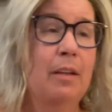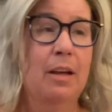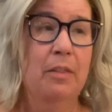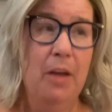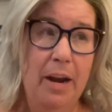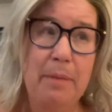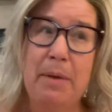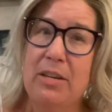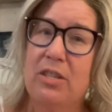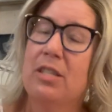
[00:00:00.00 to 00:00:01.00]
thought I
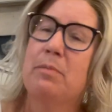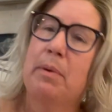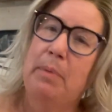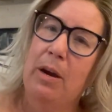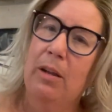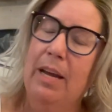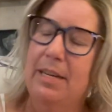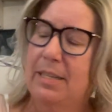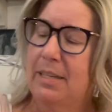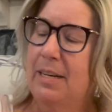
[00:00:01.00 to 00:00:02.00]
mentioned this, but apparently I
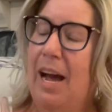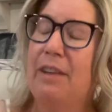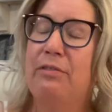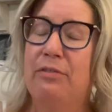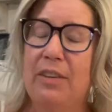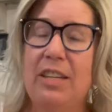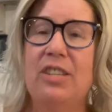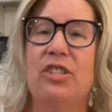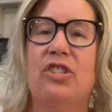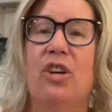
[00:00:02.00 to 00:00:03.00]
didn't. I
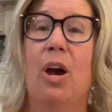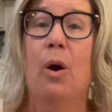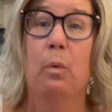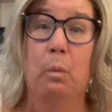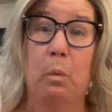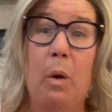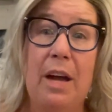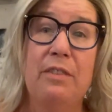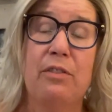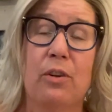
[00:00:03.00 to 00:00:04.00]
finished
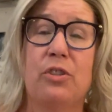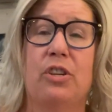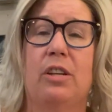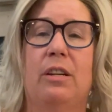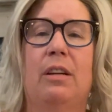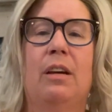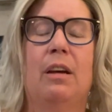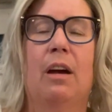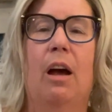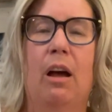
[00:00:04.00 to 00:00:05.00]
one version
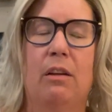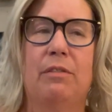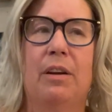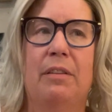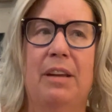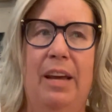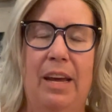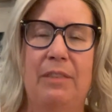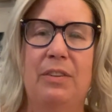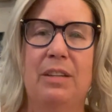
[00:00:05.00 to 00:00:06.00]
of the
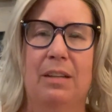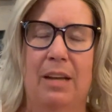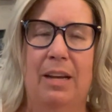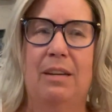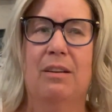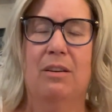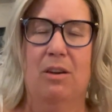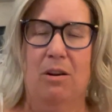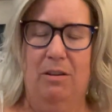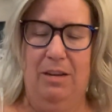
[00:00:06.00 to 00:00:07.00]
Haven Light
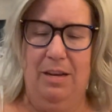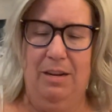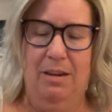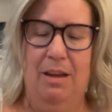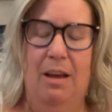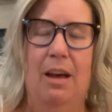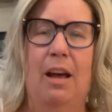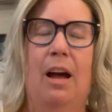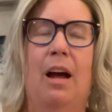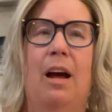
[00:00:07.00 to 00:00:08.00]
cardigan.
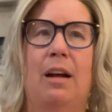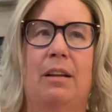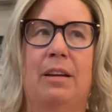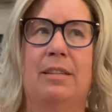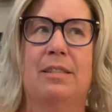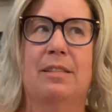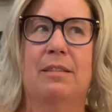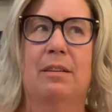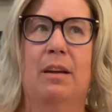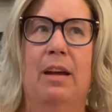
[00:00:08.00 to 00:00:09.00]
It's
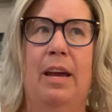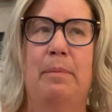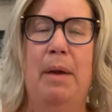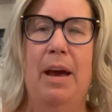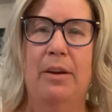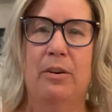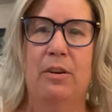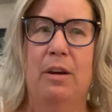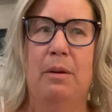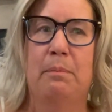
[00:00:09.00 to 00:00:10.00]
a
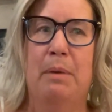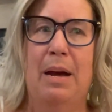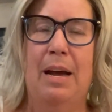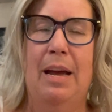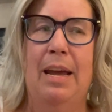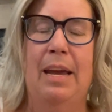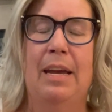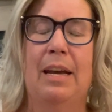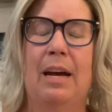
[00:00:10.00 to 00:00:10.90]
pattern by